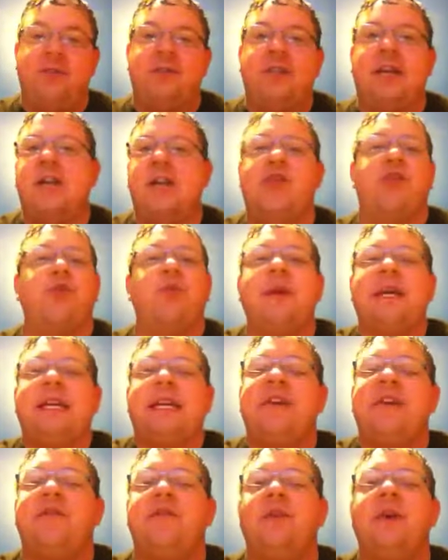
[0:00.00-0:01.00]
It's like three
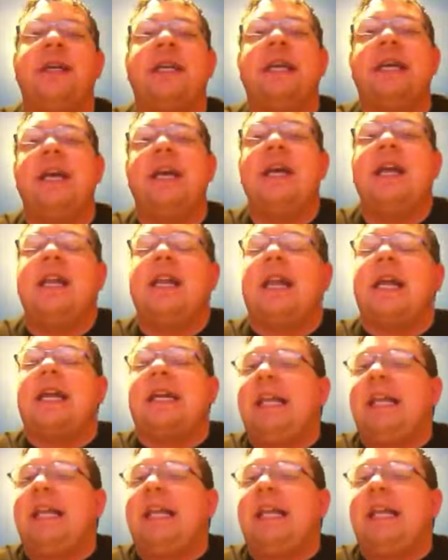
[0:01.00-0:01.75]
different like